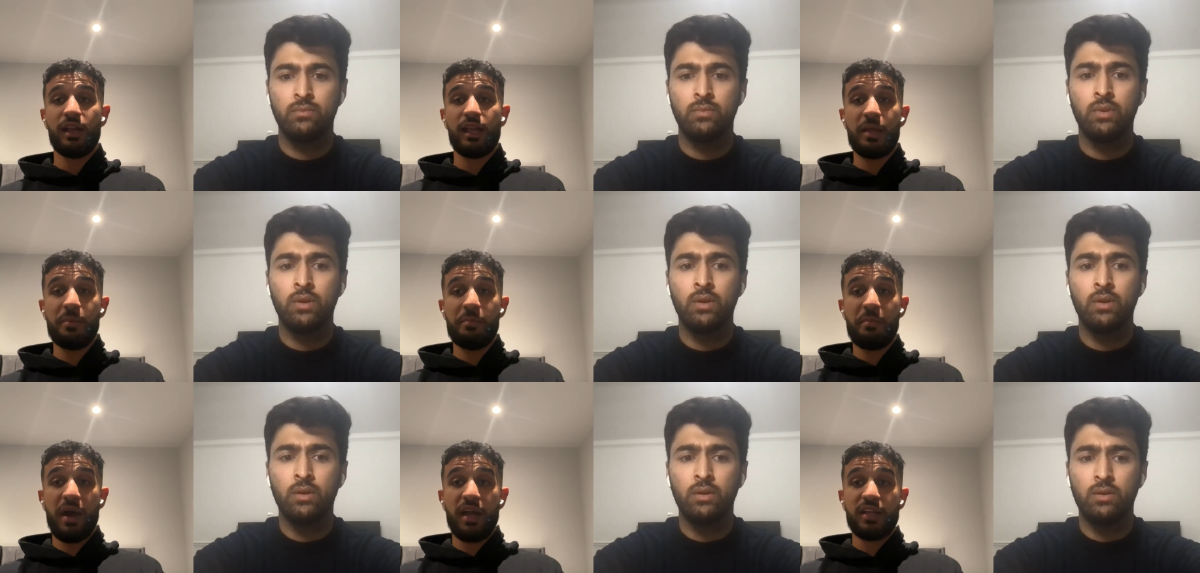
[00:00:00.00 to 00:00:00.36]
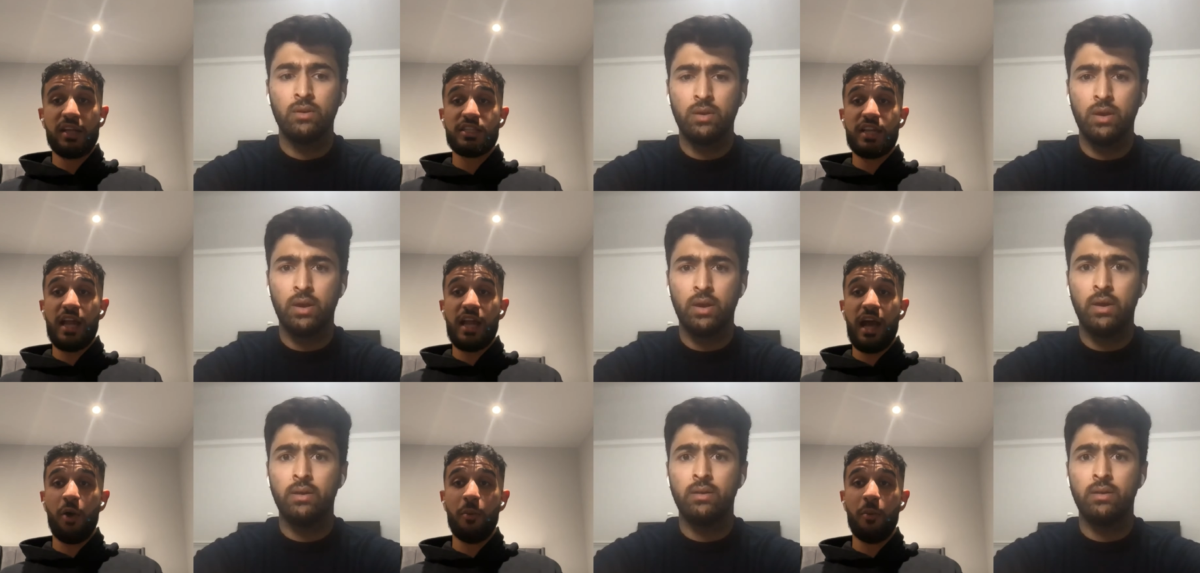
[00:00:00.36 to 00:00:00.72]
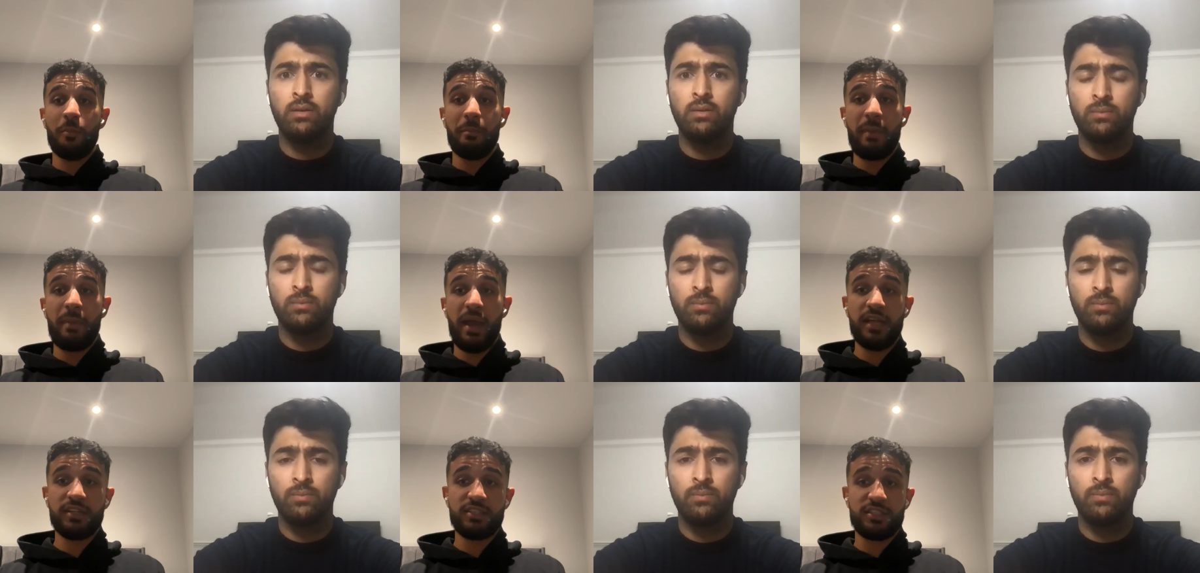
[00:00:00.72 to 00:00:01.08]
Speaker 1: Imagine yeah. how
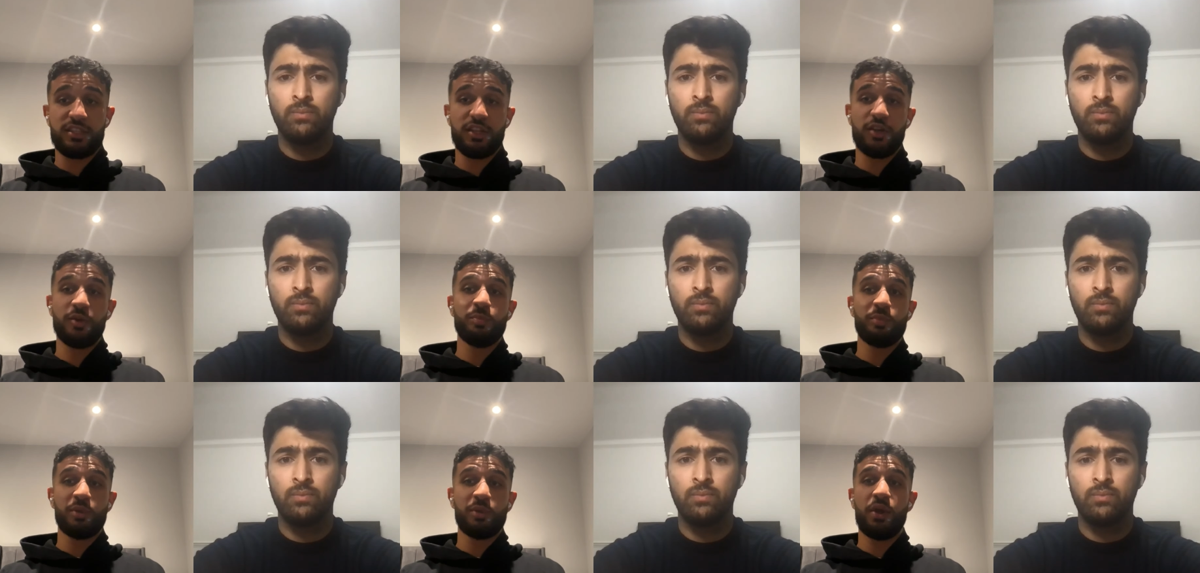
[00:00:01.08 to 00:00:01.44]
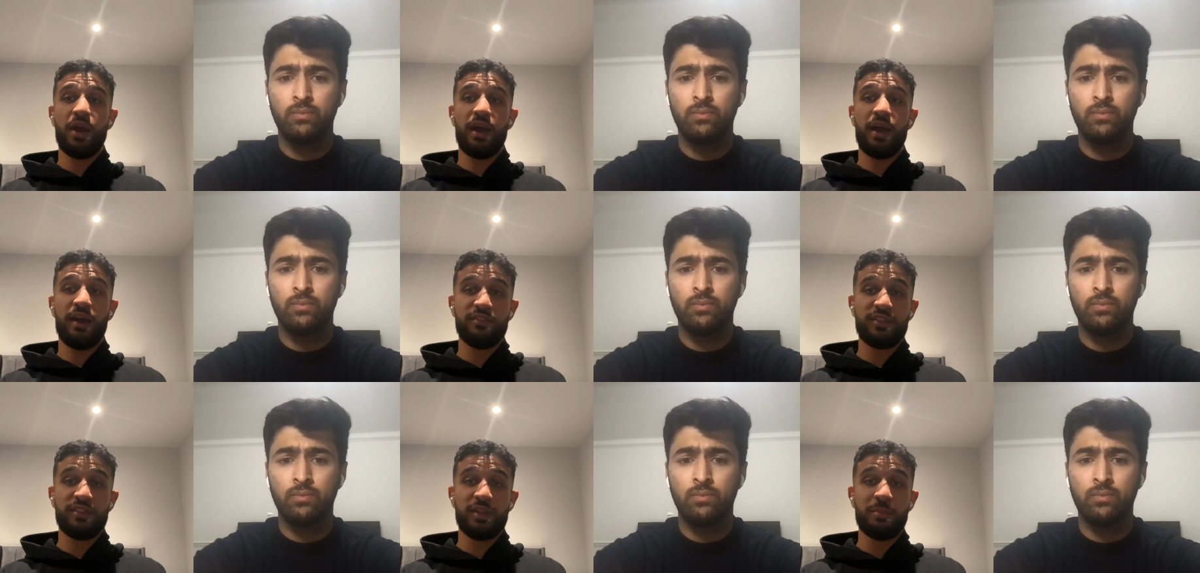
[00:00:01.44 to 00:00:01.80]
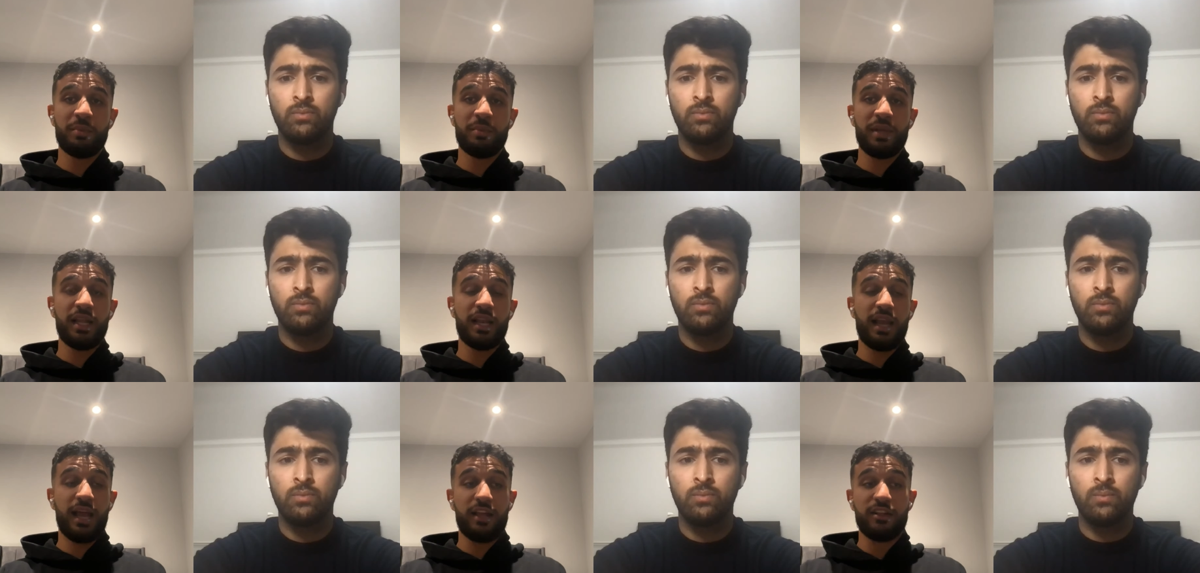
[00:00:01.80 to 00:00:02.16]
messed up you have to
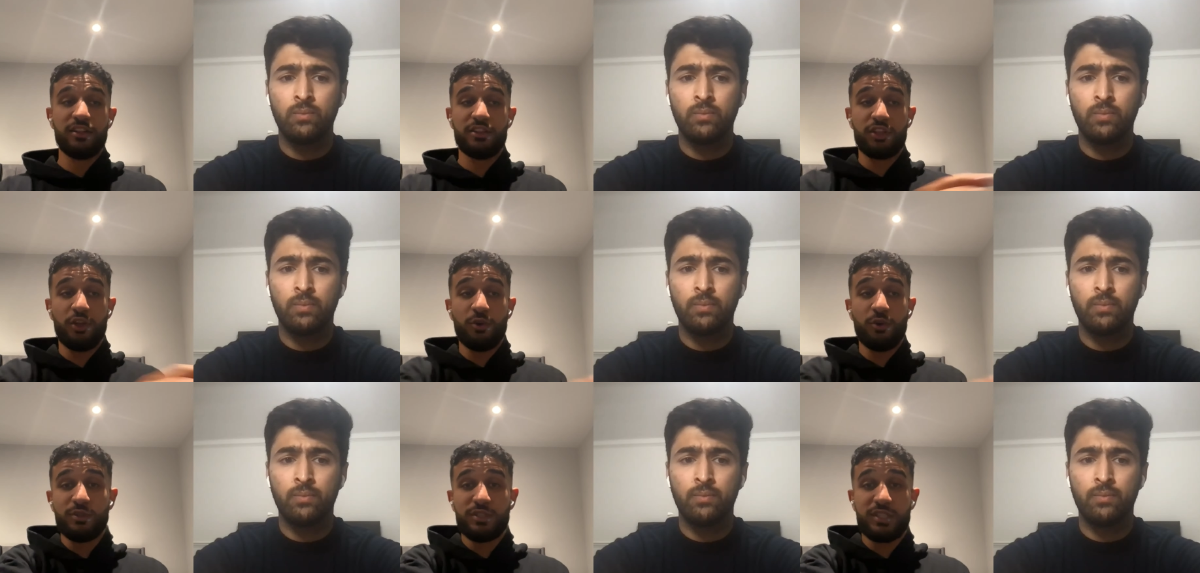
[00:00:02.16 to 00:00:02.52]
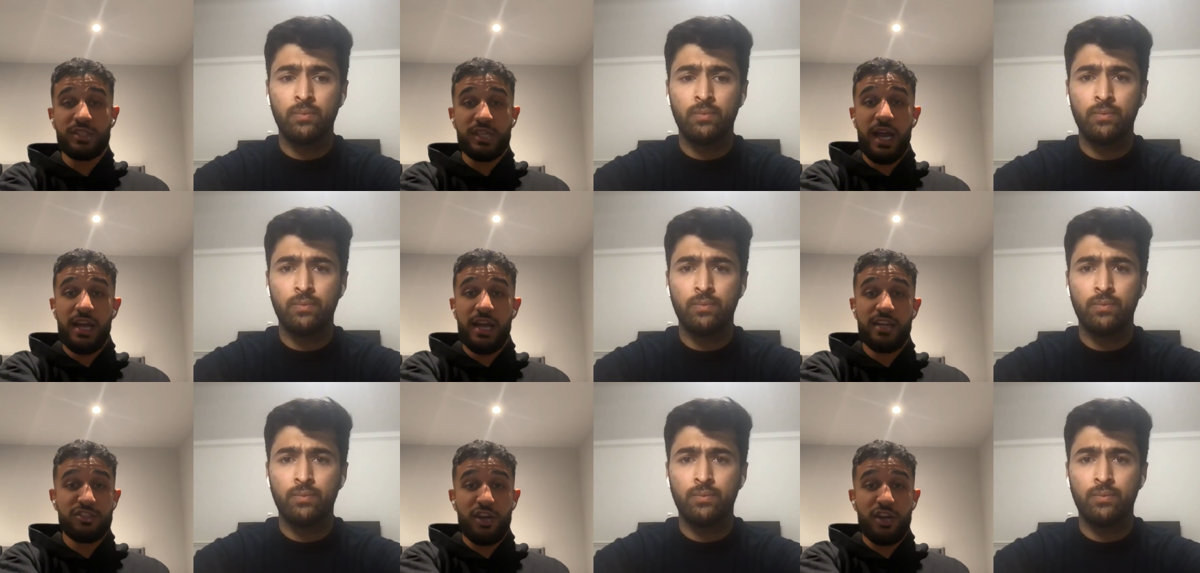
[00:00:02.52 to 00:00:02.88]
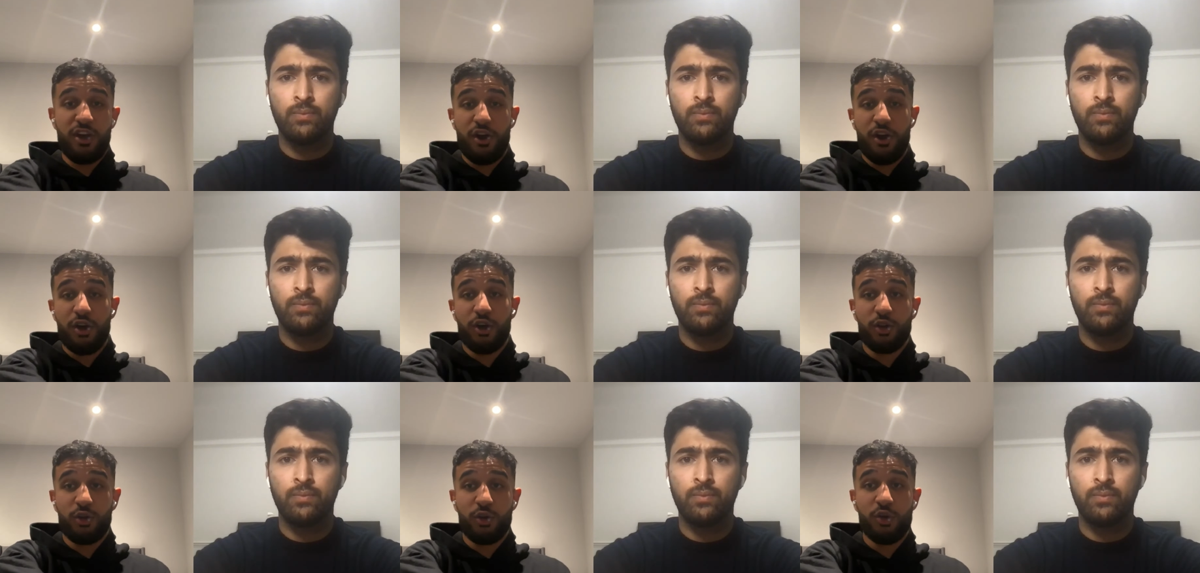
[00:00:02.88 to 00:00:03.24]
be. Like those guys
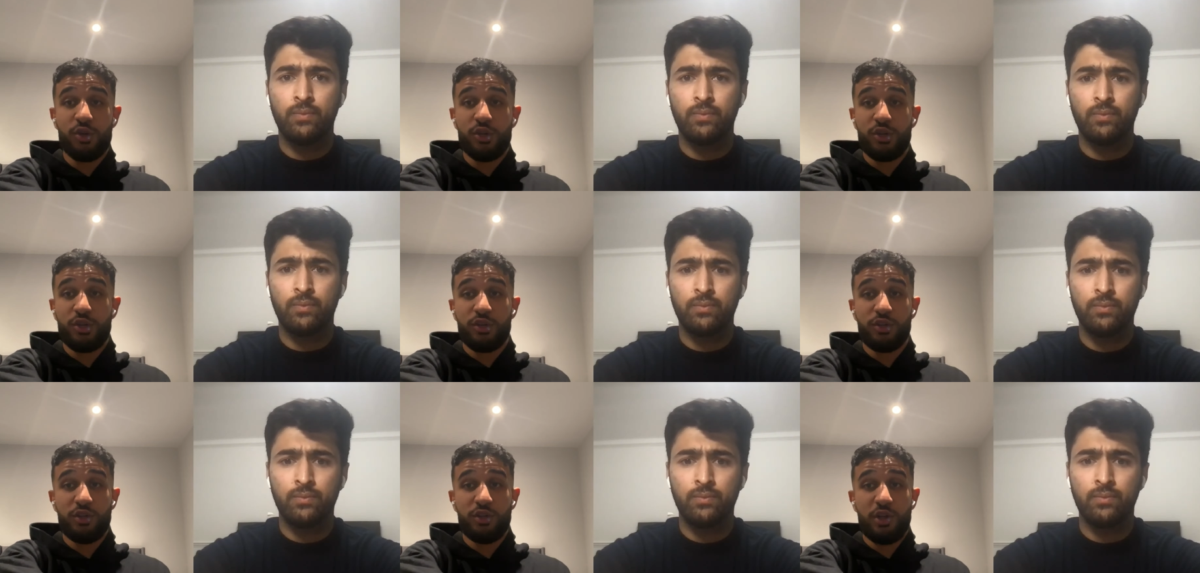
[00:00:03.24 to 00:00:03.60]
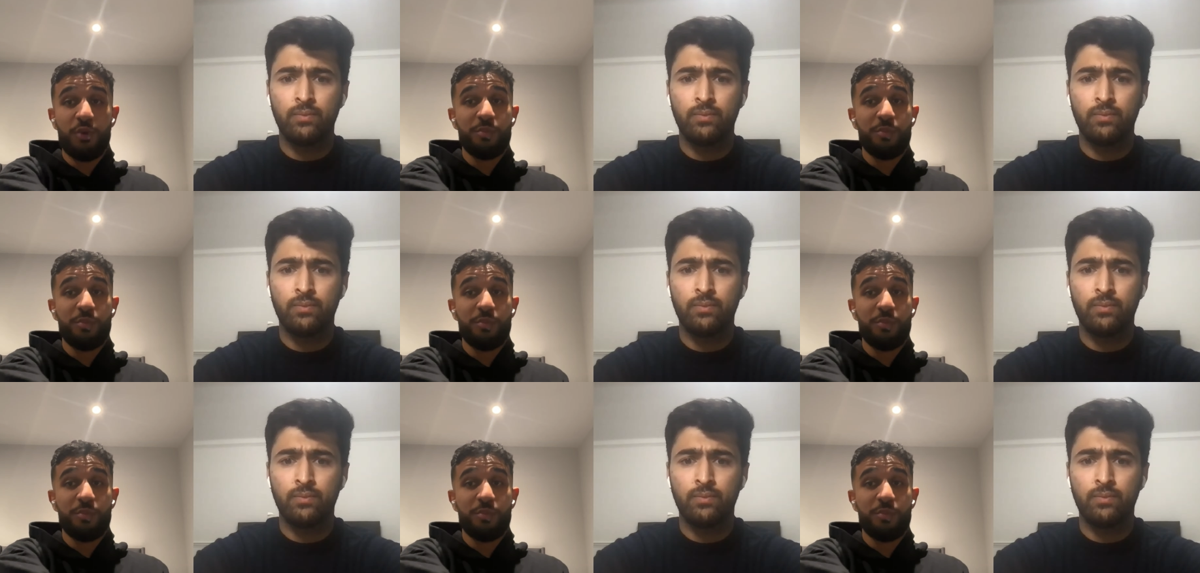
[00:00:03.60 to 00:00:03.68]
aren't good.